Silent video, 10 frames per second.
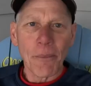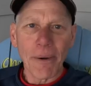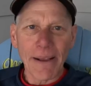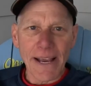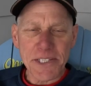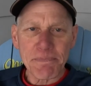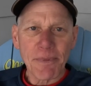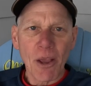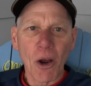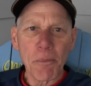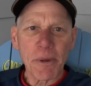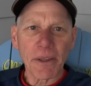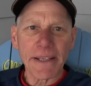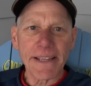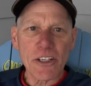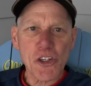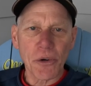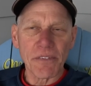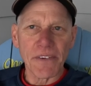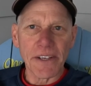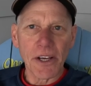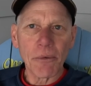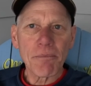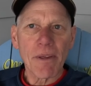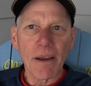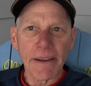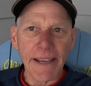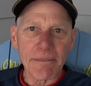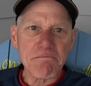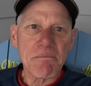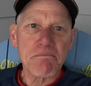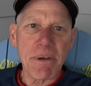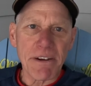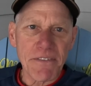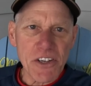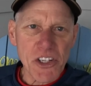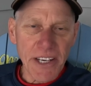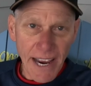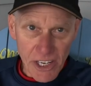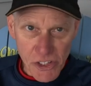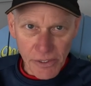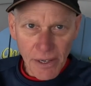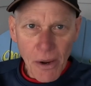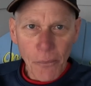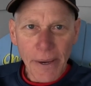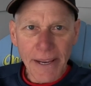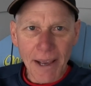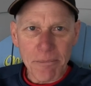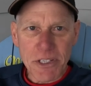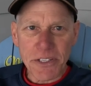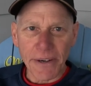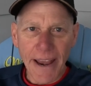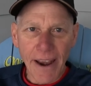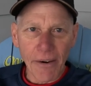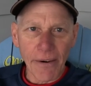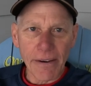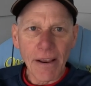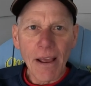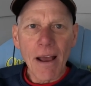Well, guys, hope you liked that short video. Again, bit of fishing action. We got Mr. Heron.